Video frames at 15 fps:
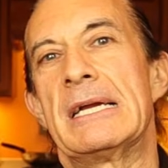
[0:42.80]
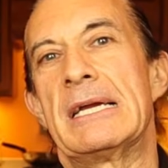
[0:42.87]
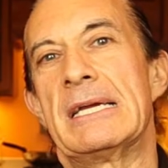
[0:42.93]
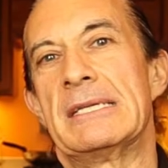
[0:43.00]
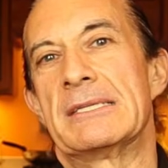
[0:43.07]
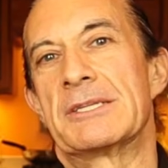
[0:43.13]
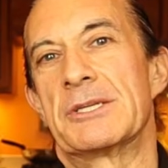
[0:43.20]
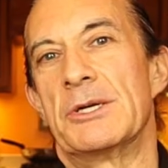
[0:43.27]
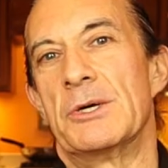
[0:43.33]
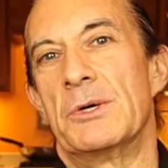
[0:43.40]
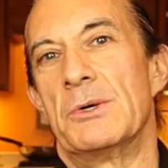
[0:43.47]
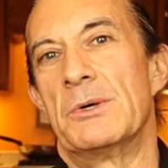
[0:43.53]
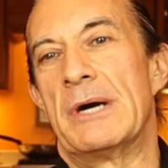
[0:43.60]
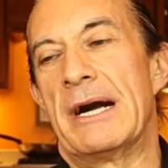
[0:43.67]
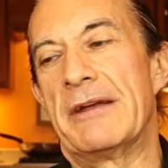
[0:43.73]
And
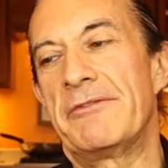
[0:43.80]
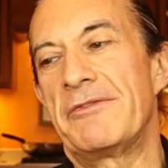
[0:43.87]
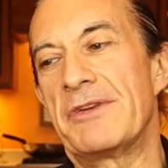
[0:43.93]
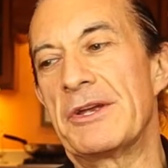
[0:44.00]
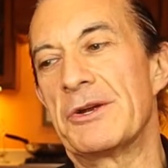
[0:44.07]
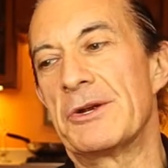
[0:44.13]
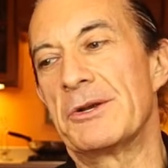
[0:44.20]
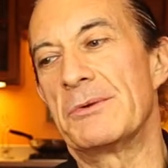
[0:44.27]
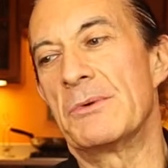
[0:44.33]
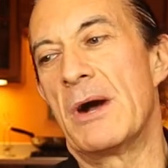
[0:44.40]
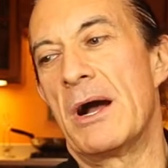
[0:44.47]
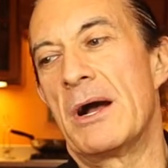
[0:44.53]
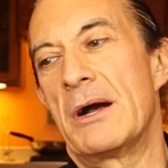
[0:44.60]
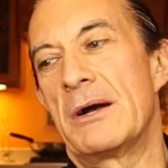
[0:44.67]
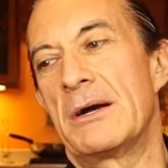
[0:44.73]
so I figured
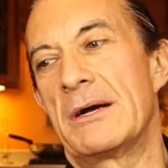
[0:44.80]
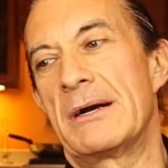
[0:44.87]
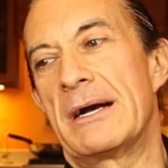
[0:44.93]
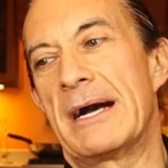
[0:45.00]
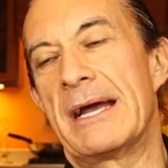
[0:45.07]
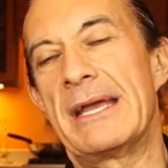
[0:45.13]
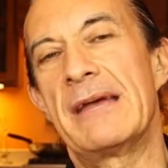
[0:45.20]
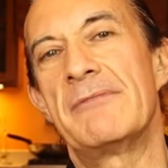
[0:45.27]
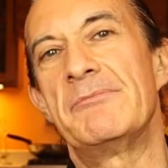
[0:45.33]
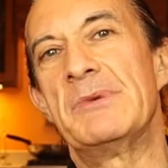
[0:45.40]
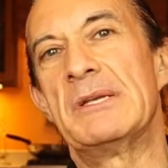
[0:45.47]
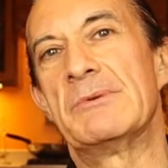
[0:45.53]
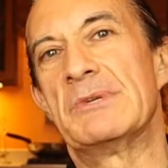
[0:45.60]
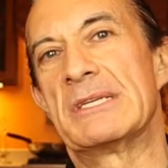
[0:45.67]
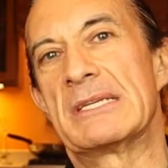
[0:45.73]
I have
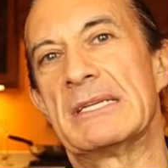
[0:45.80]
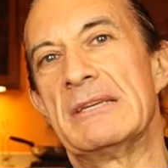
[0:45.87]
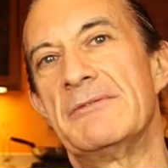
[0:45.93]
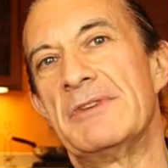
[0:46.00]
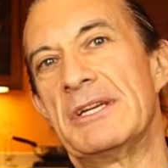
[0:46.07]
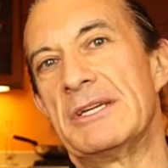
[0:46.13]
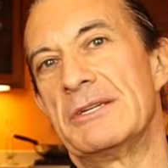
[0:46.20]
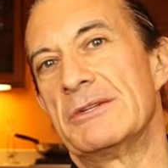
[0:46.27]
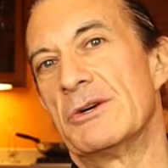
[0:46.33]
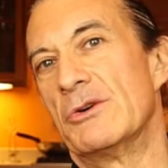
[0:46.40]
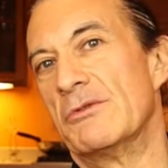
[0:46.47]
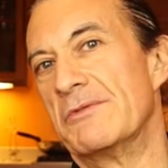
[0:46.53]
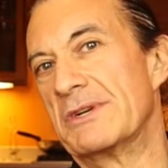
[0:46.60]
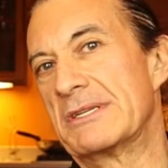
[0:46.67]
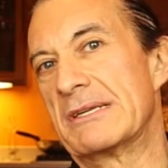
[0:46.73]
been receiving
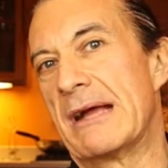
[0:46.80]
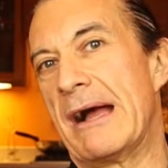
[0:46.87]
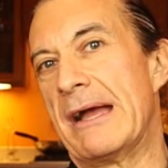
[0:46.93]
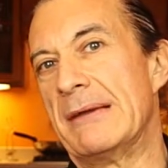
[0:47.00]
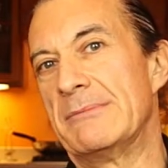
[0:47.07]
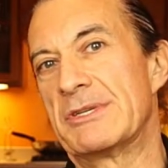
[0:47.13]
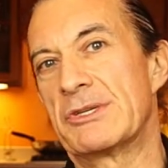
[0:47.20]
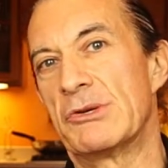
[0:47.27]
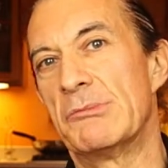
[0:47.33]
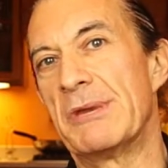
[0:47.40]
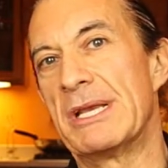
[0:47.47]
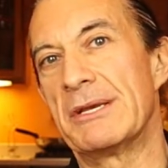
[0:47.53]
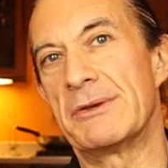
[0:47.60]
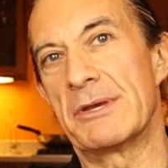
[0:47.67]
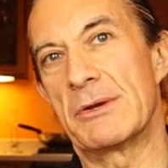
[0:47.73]
over time so
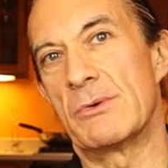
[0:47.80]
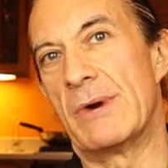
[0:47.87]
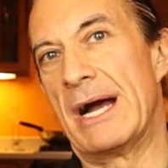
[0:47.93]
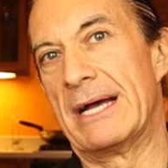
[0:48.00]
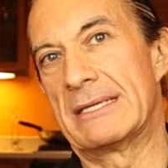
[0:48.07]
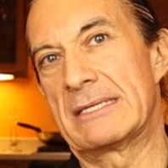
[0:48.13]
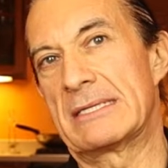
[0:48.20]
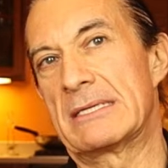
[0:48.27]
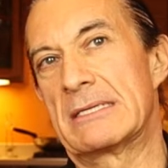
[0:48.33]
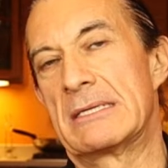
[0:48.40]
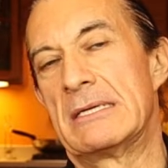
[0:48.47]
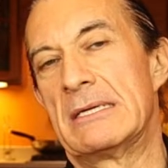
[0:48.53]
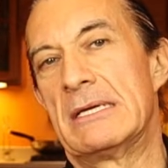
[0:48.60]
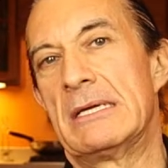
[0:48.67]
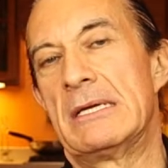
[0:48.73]
many
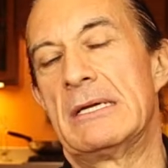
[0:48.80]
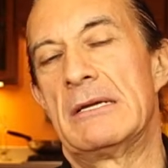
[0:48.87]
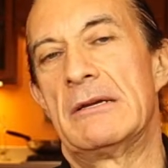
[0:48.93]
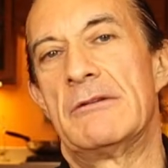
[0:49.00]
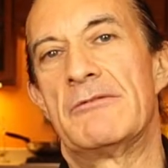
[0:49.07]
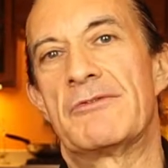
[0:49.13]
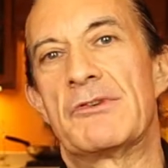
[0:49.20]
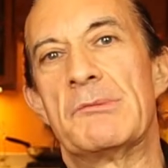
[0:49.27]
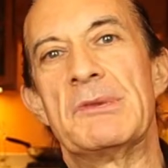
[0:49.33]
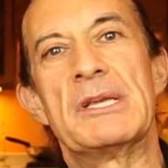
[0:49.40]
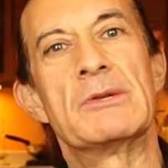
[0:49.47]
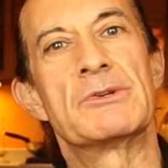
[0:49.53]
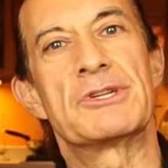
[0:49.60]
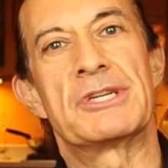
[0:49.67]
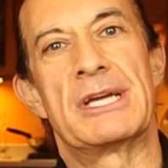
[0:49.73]
requests for
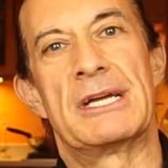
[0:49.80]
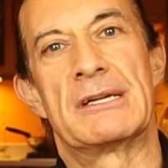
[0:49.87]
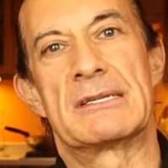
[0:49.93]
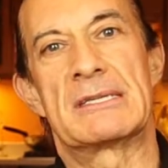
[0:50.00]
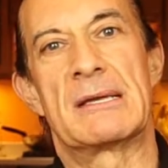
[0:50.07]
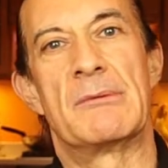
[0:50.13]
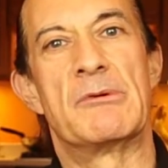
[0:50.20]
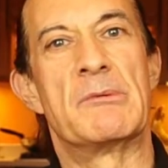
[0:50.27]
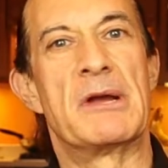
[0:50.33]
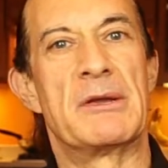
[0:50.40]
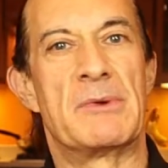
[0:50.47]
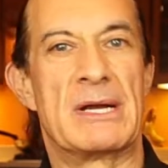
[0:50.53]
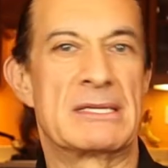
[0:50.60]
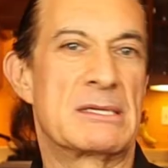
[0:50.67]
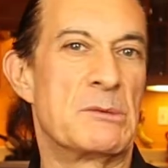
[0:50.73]
me to share some of my
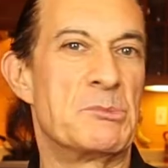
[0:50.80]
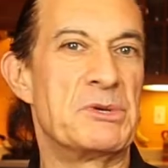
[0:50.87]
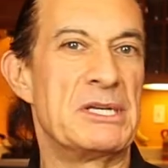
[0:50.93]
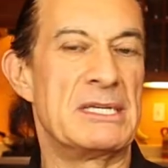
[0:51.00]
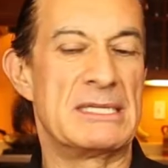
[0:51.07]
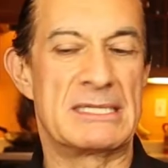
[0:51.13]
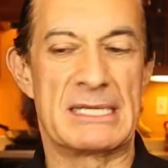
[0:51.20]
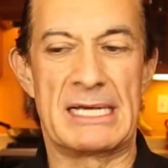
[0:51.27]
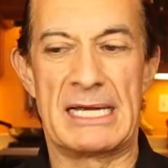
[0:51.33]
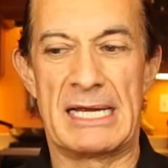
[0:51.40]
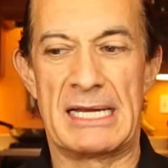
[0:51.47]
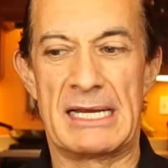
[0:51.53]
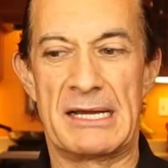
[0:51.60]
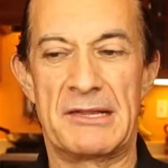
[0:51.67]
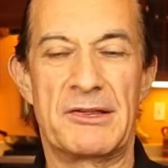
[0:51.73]
recipes,
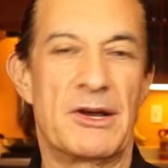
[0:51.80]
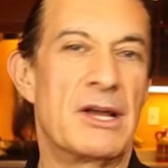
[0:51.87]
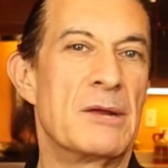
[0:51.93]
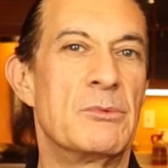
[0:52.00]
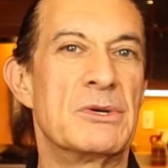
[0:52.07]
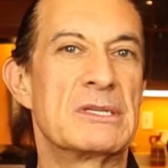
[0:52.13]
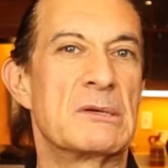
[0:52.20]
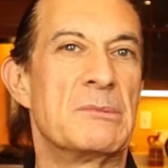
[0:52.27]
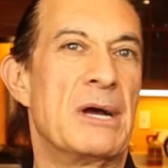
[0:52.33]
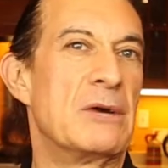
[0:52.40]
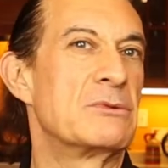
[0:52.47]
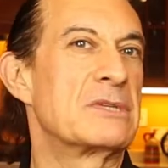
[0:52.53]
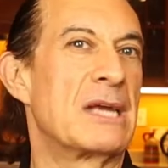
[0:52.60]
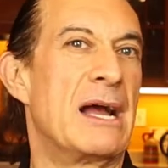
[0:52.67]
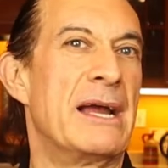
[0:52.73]
and I thought it was
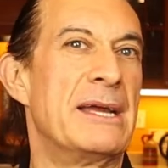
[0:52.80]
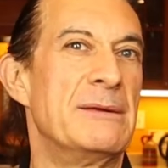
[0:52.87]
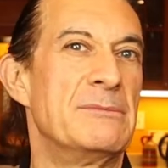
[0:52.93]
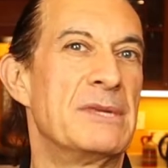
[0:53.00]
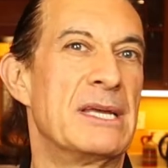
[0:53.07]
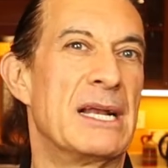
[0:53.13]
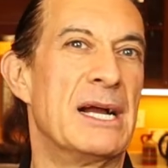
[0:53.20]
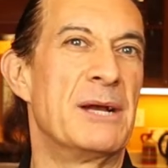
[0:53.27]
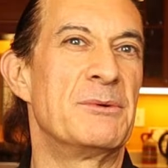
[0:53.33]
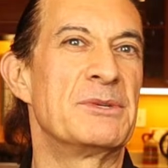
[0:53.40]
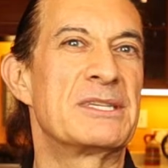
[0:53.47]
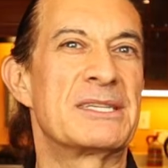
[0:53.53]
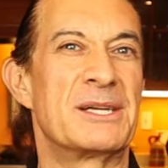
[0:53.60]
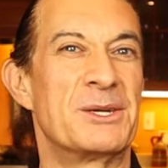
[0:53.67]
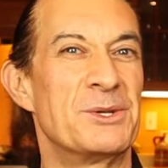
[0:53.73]
about time that I
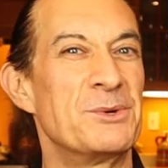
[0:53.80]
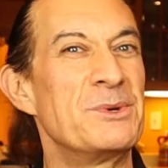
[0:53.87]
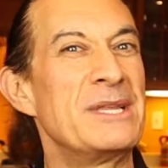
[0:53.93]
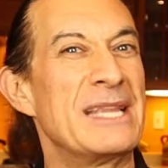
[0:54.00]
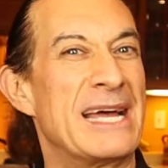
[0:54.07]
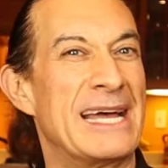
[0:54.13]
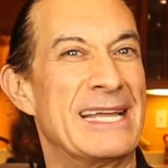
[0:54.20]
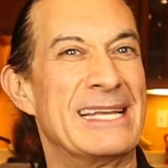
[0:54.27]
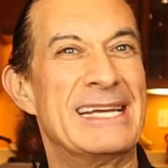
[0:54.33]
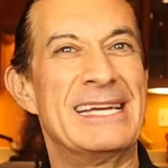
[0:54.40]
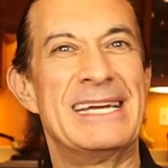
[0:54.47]
would start doing that.